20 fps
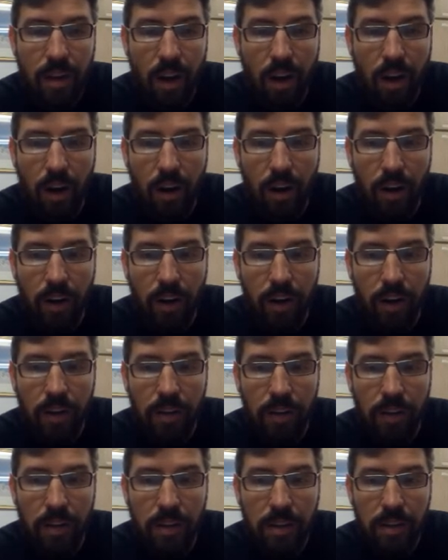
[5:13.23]
are.
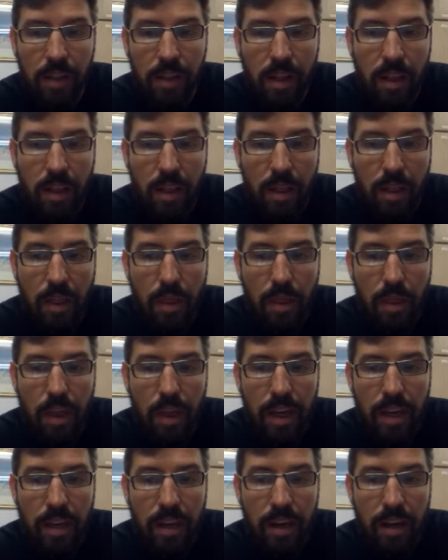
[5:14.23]

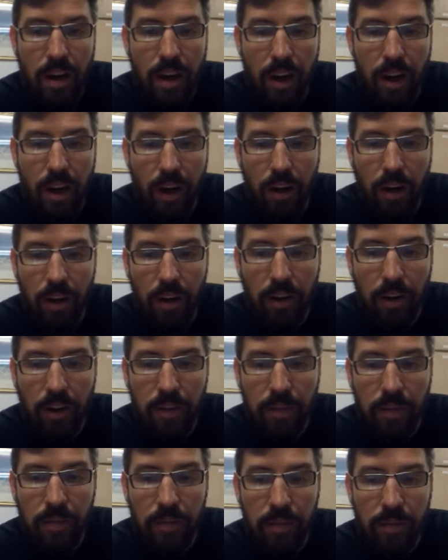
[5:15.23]
They are.
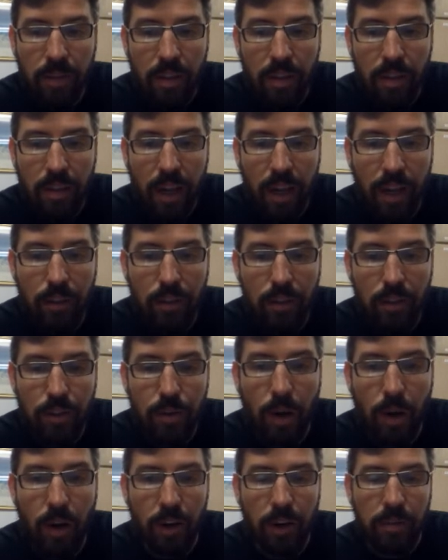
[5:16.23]
And you
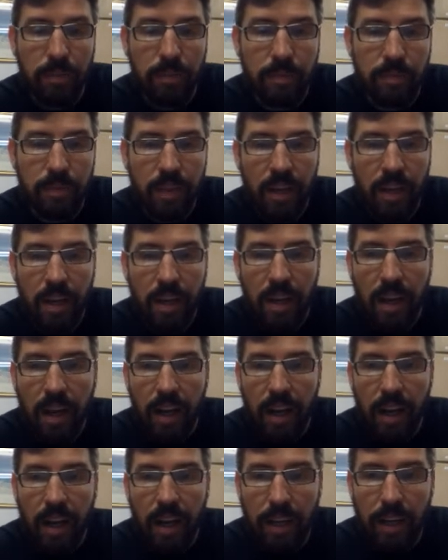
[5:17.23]
are.
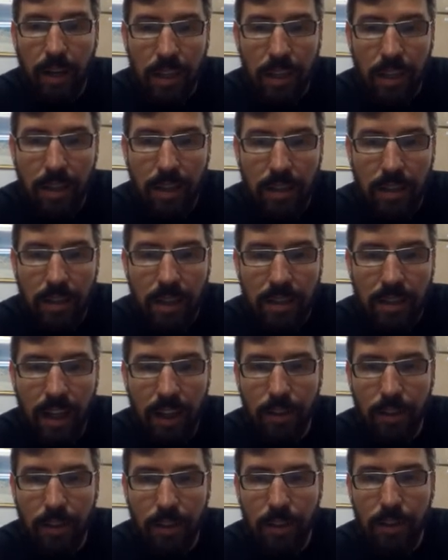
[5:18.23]
And I want to
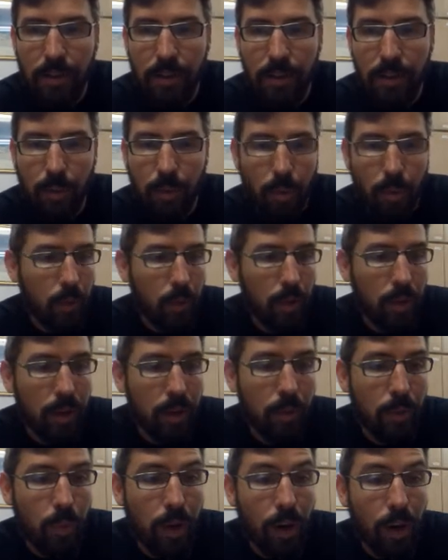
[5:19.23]
tell you, and
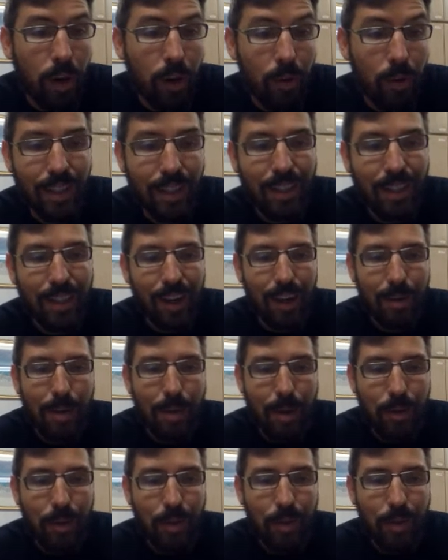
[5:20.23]
we are going to talk
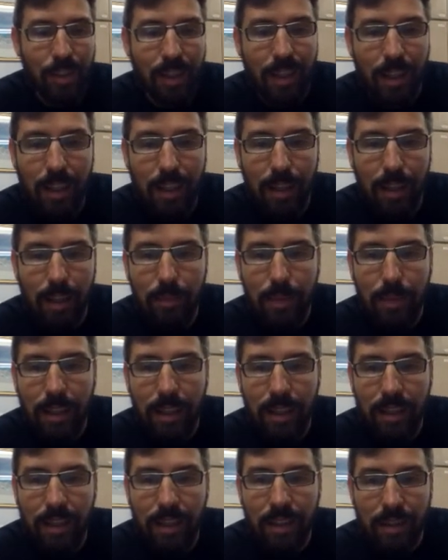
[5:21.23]
about this a little bit
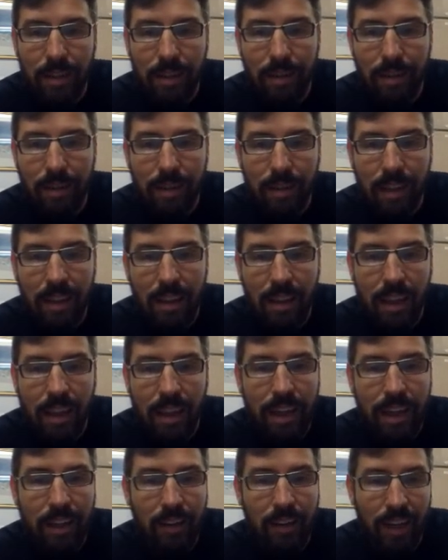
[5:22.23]

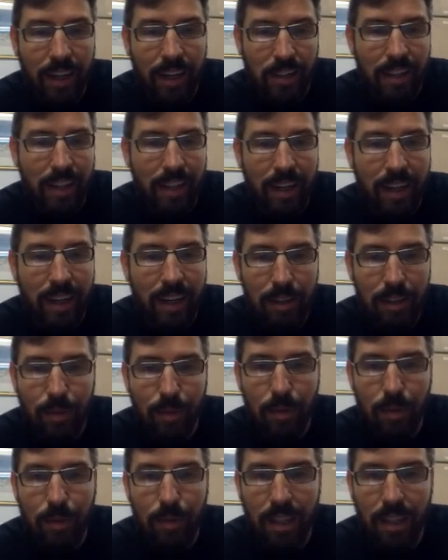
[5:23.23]
later, actually, in the next few
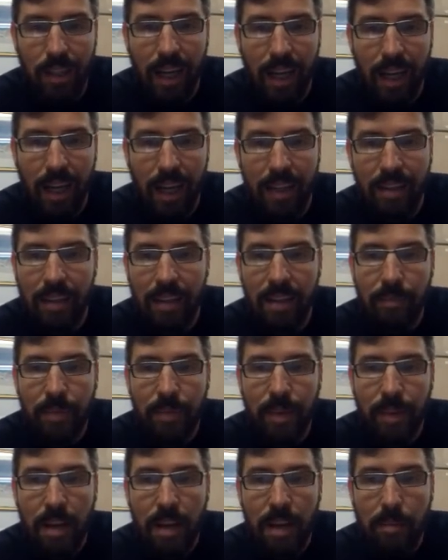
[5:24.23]
slides,
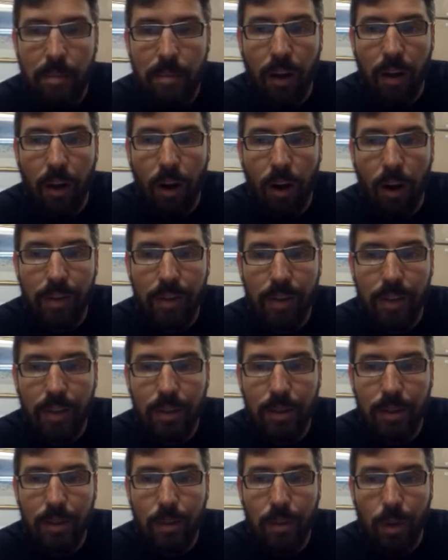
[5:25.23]
but all of
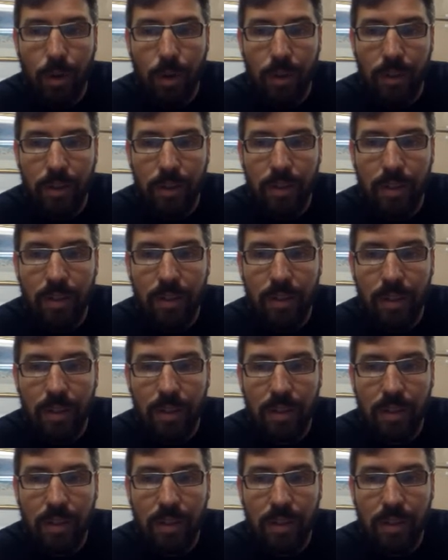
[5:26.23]
these words,